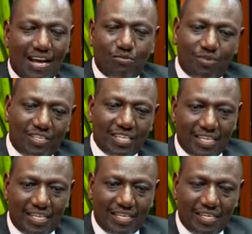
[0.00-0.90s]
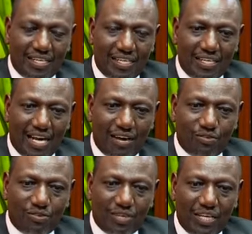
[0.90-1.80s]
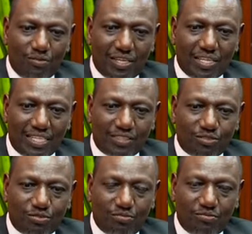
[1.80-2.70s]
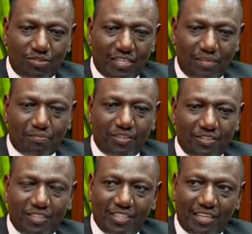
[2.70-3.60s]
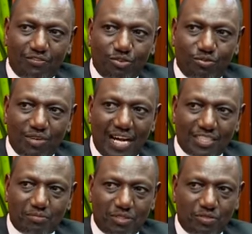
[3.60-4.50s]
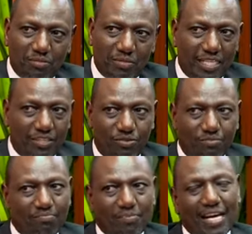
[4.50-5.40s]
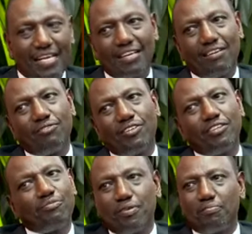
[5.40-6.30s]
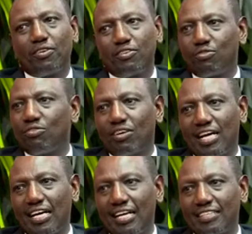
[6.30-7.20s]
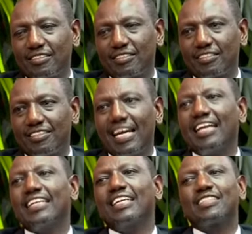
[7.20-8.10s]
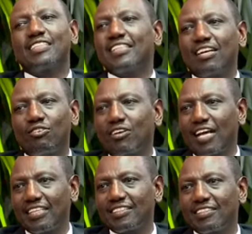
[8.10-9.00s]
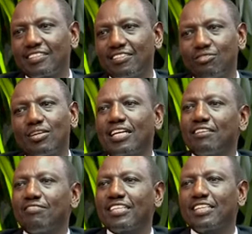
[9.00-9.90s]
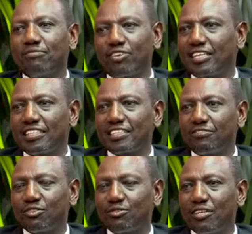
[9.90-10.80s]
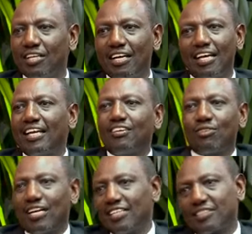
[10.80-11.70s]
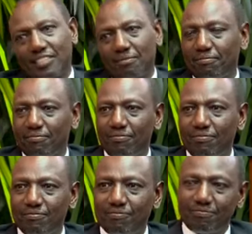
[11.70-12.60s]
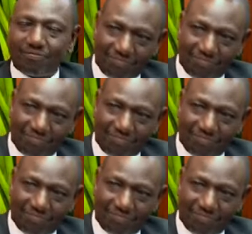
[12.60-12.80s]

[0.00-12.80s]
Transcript: I would, uh, I would really want us to keep this interview as between me and you. My, these people you call allies, they are leaders in their own right. You can invite them for an interview, and you can ask them. All right.